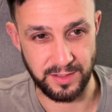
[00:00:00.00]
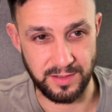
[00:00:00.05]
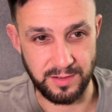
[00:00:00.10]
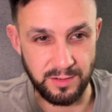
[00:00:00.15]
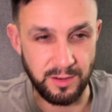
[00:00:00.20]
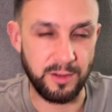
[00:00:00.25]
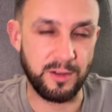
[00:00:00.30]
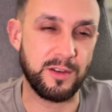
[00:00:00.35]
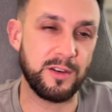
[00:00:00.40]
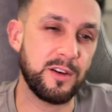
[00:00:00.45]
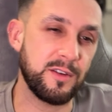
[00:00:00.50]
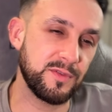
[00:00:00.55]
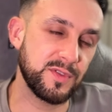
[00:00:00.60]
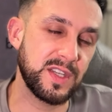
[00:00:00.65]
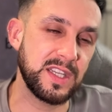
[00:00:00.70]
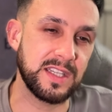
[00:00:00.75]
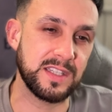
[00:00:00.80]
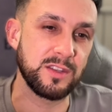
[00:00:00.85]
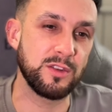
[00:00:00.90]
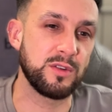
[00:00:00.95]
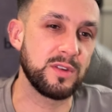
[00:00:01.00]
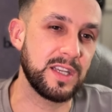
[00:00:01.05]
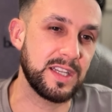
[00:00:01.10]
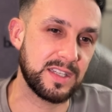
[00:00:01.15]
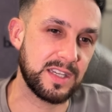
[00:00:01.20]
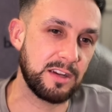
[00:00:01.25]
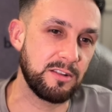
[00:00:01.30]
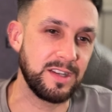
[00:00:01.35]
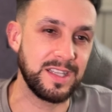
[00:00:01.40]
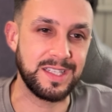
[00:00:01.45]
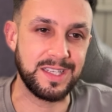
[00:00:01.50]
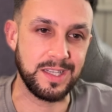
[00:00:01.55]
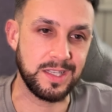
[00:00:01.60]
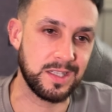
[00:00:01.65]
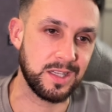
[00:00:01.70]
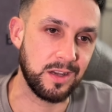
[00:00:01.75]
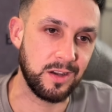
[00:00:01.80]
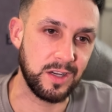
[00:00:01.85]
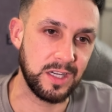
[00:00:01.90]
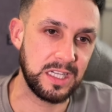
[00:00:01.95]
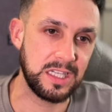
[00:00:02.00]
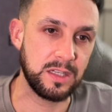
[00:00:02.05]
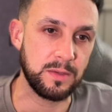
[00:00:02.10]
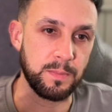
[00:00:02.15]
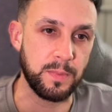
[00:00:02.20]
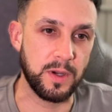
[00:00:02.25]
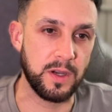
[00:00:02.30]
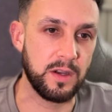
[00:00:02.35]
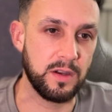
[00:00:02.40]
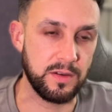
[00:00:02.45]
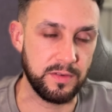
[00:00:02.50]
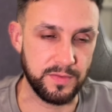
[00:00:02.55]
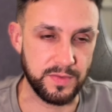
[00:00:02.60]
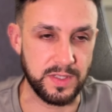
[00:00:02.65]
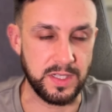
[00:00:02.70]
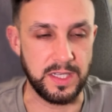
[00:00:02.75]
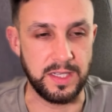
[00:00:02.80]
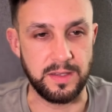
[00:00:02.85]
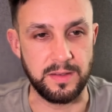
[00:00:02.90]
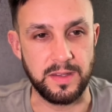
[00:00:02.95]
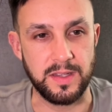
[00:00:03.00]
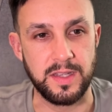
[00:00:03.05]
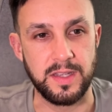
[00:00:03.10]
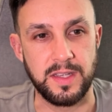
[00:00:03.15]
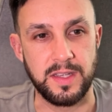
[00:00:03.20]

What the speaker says: Obviously it's not necessarily designed, but obviously